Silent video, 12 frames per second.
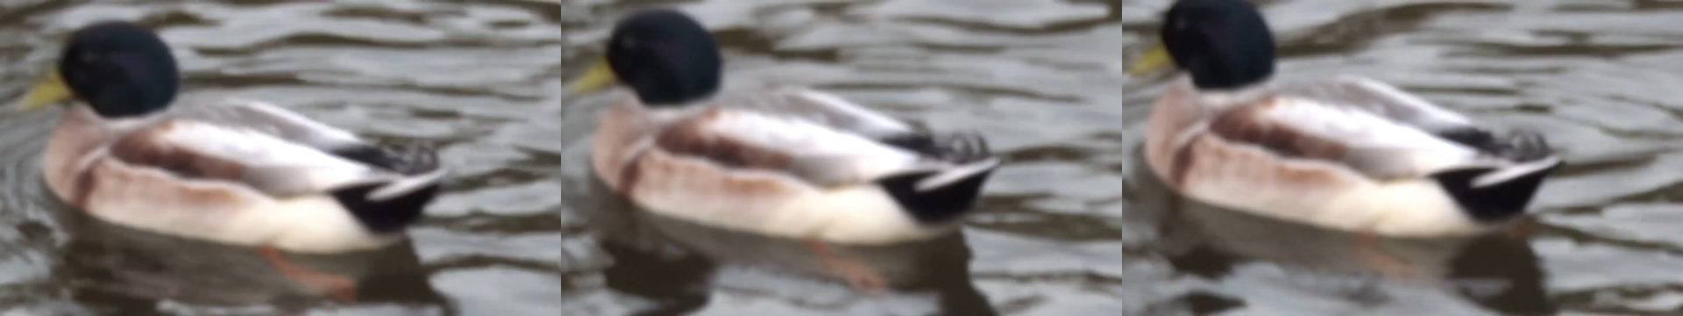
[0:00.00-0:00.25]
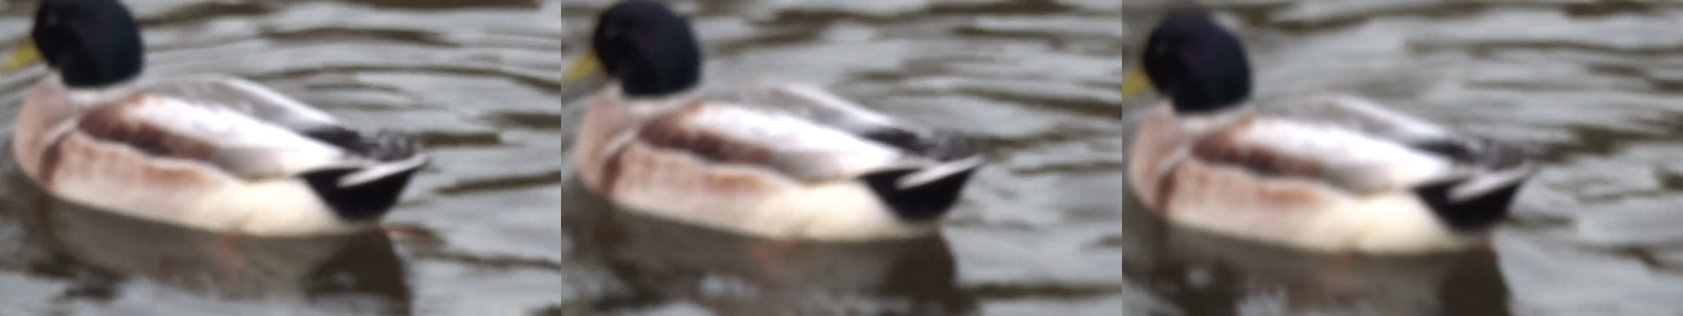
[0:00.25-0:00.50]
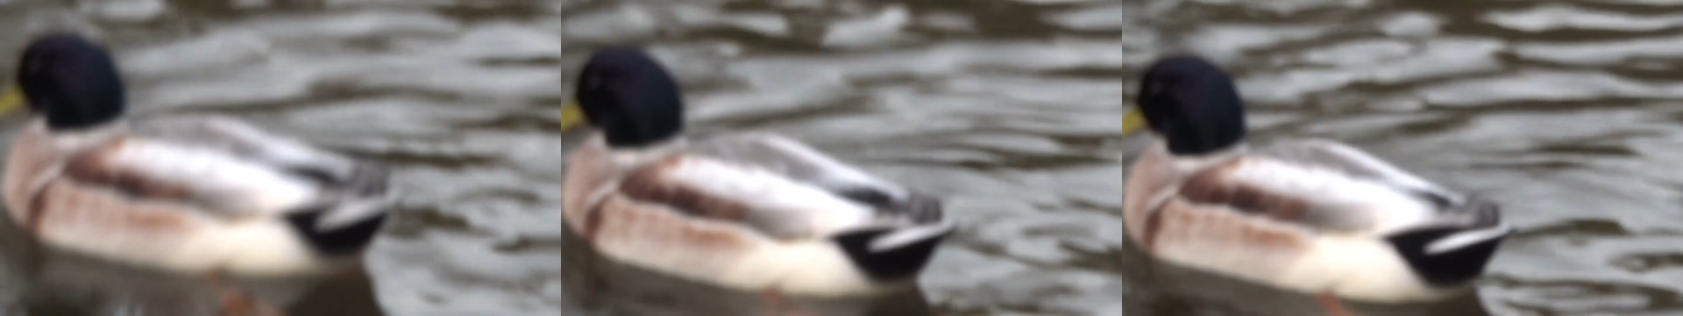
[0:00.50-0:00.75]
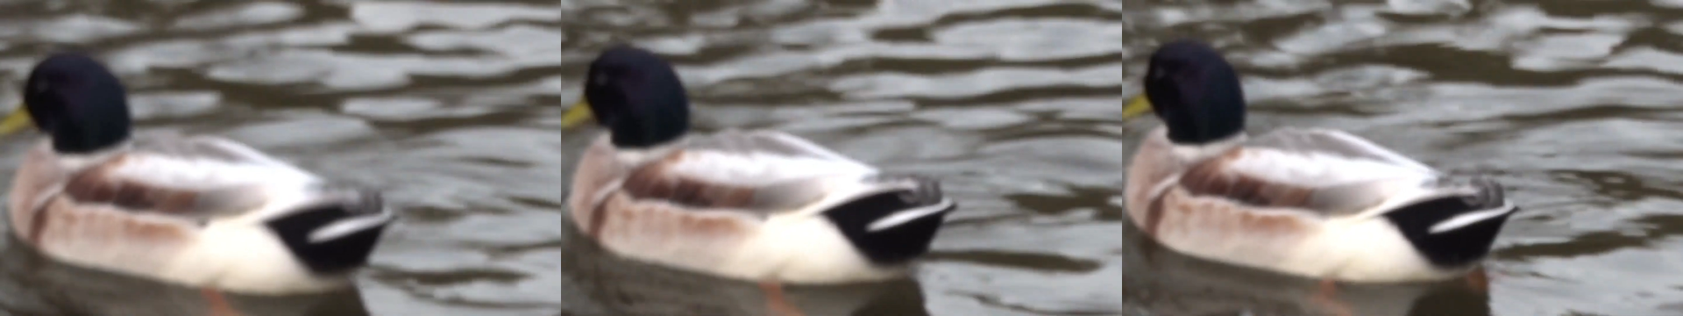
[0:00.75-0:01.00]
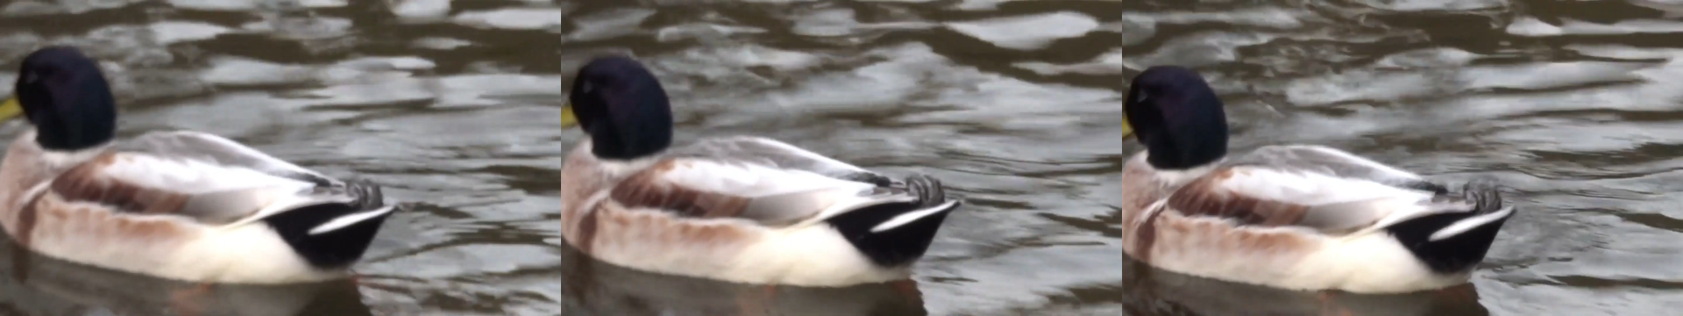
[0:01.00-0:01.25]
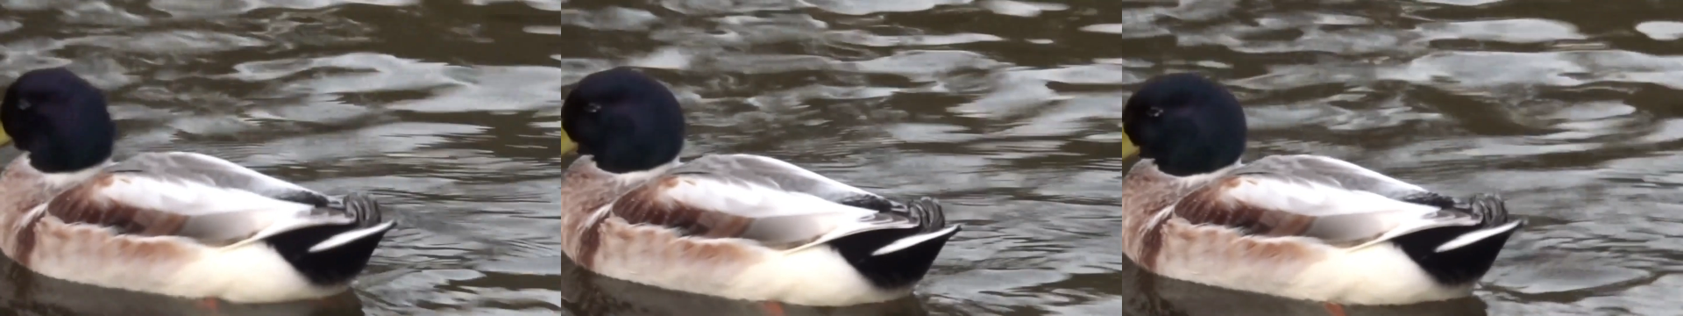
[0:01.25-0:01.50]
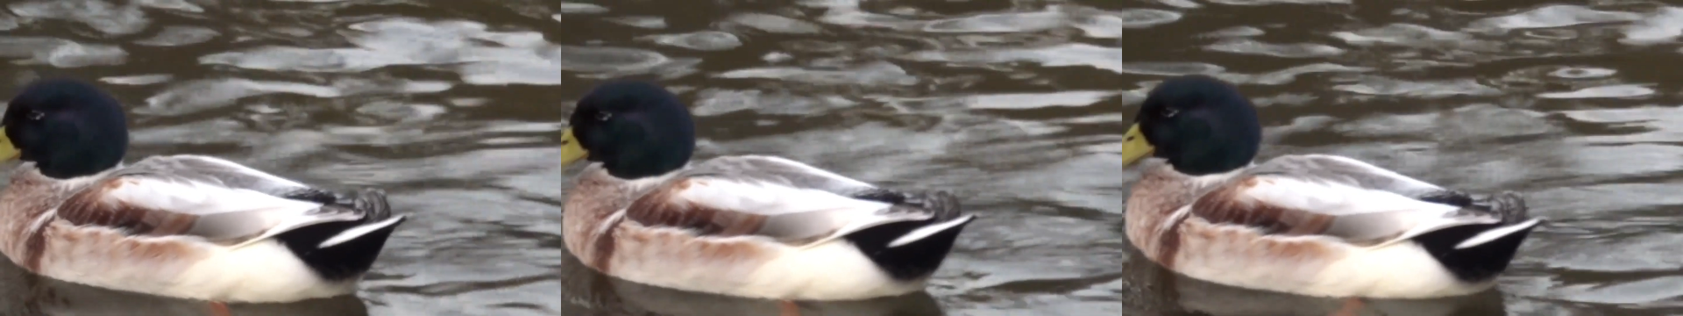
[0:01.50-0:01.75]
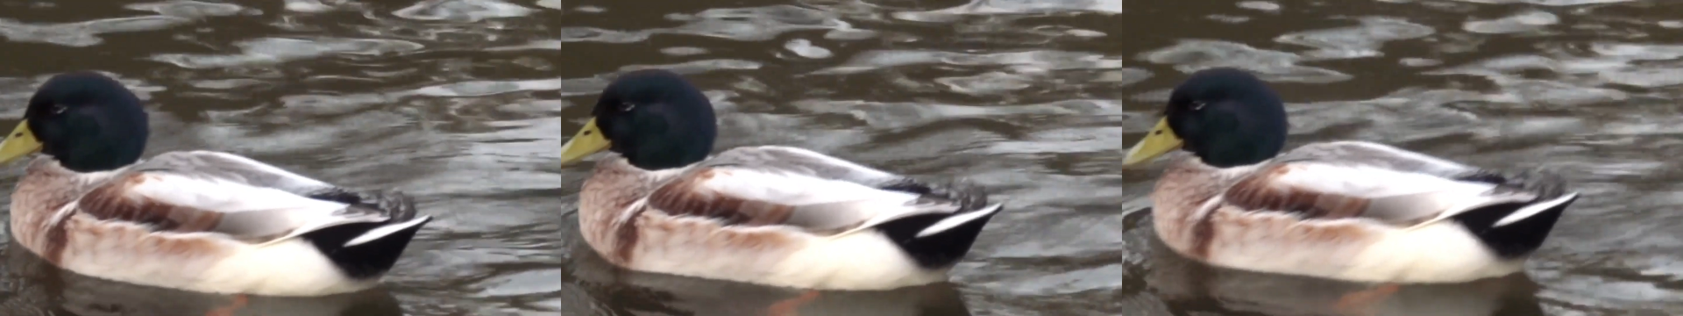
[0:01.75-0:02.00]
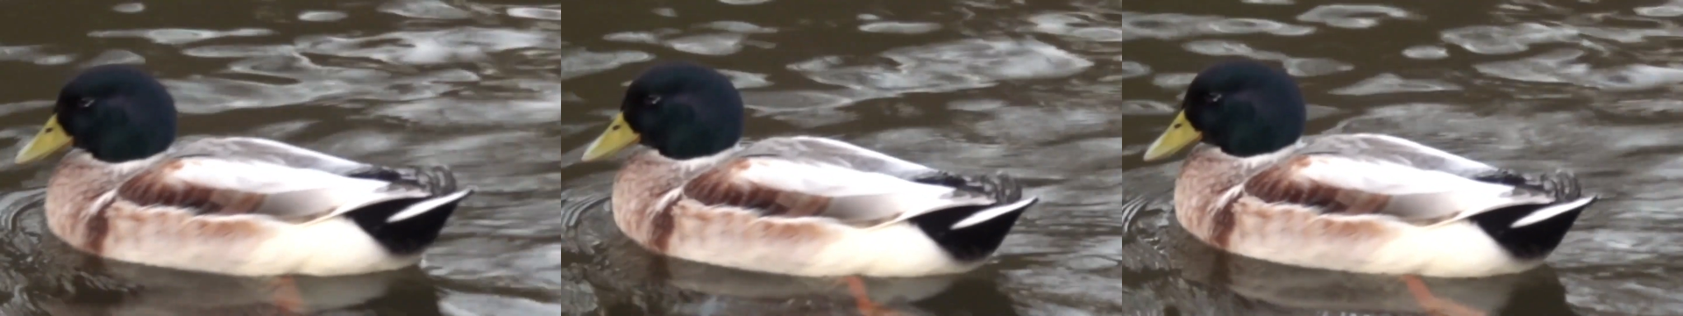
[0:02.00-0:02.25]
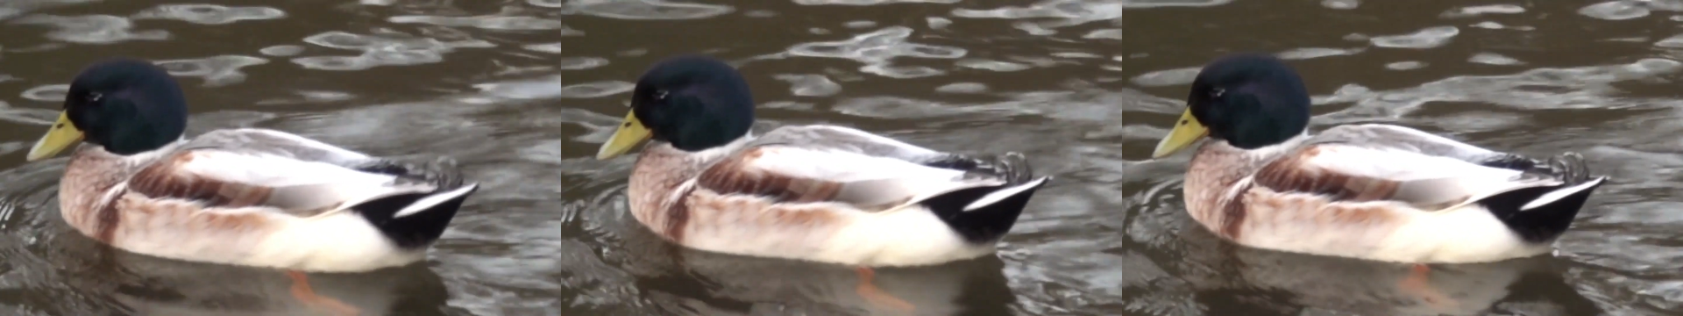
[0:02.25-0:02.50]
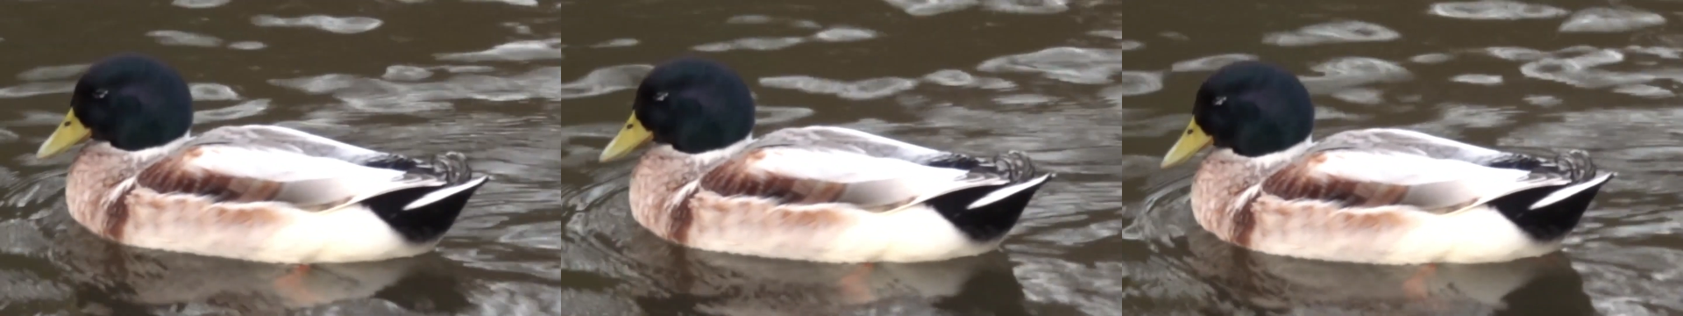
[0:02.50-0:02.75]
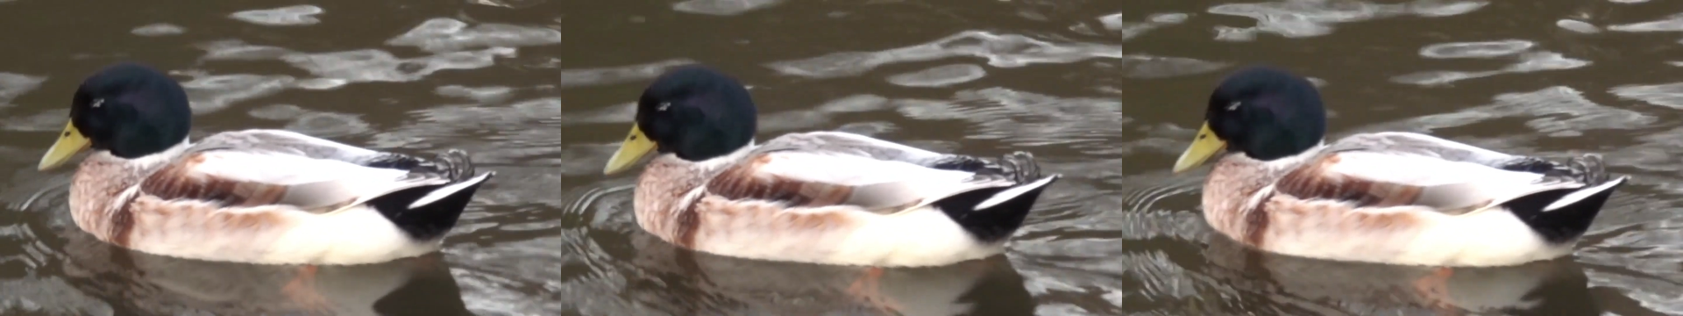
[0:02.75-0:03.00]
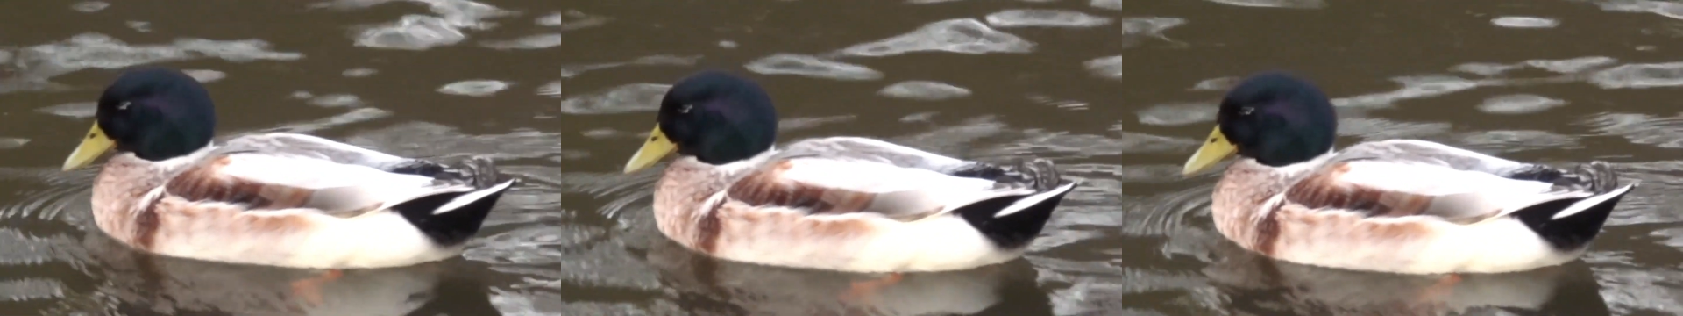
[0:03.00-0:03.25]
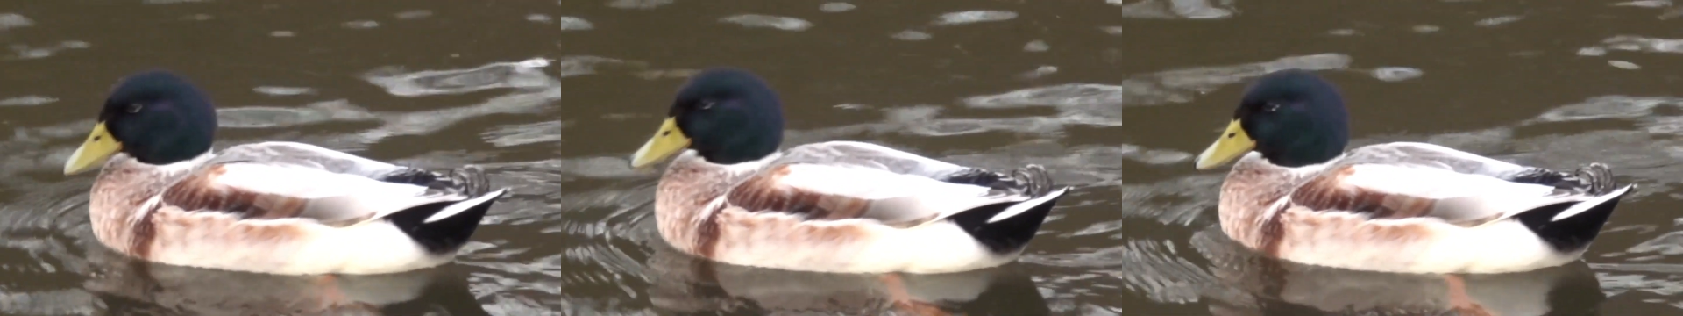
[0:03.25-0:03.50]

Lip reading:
[unreadable: no face in view]